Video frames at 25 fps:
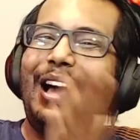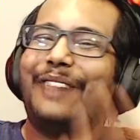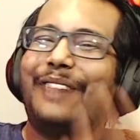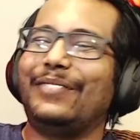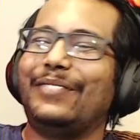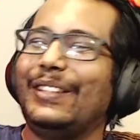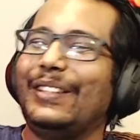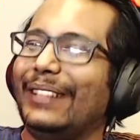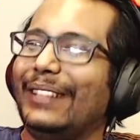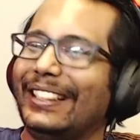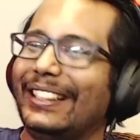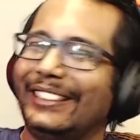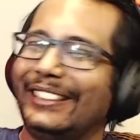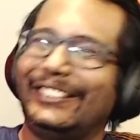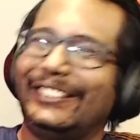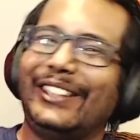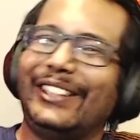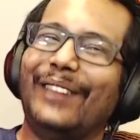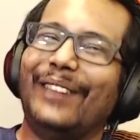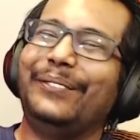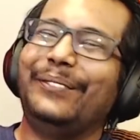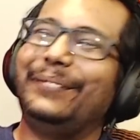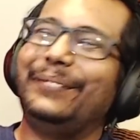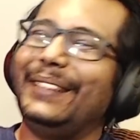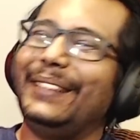laughing because
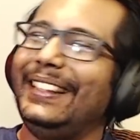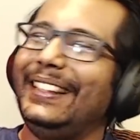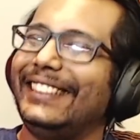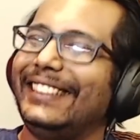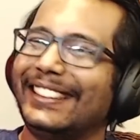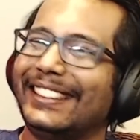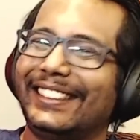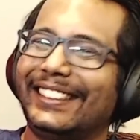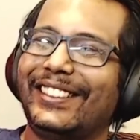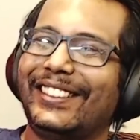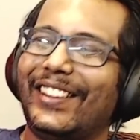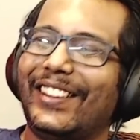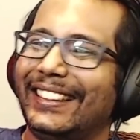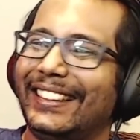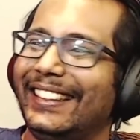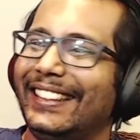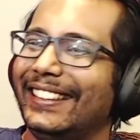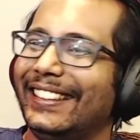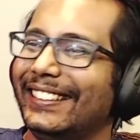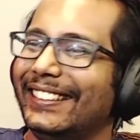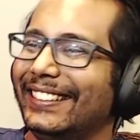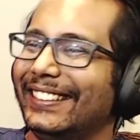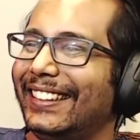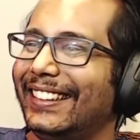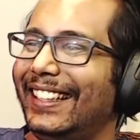Sean Bean just got
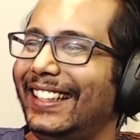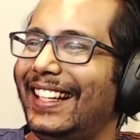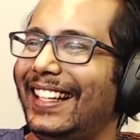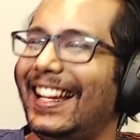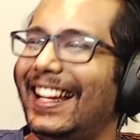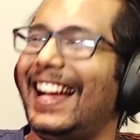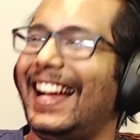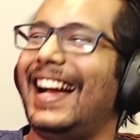killed.